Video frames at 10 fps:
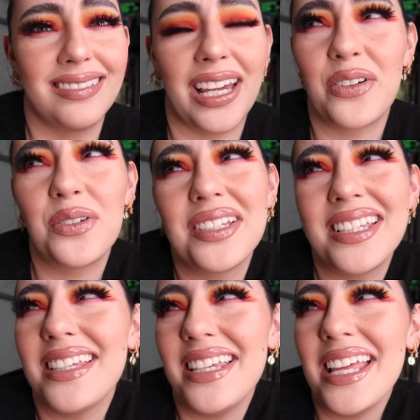I don't know,
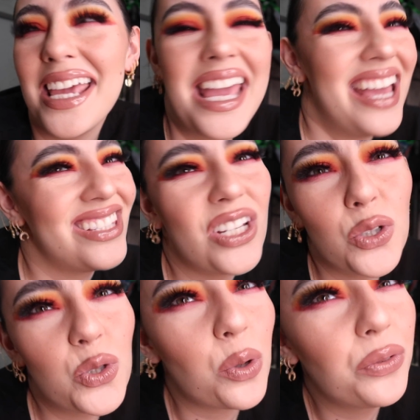is it
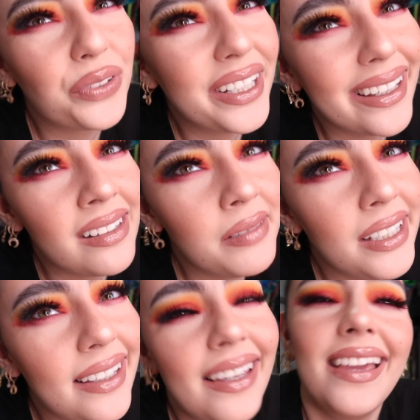control freak in
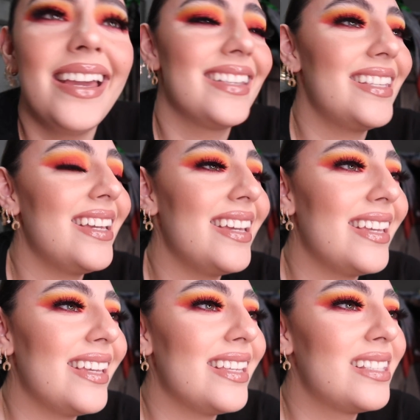me? Is it
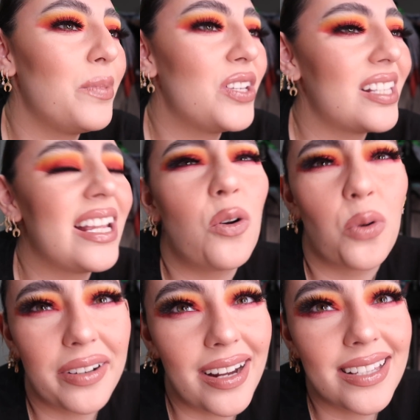because I like
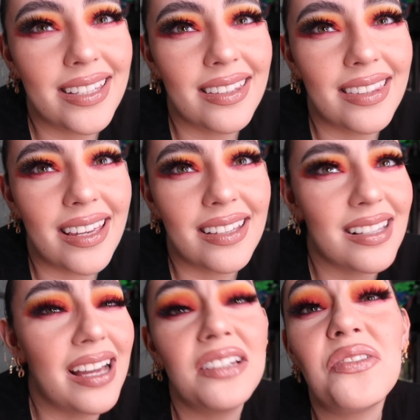organizing things?
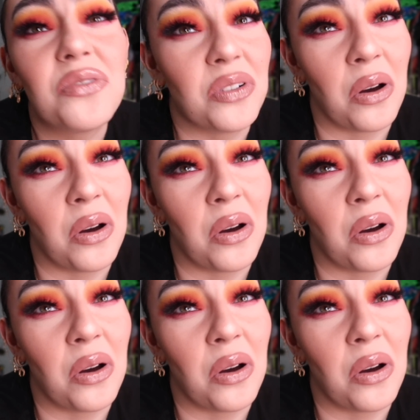I don't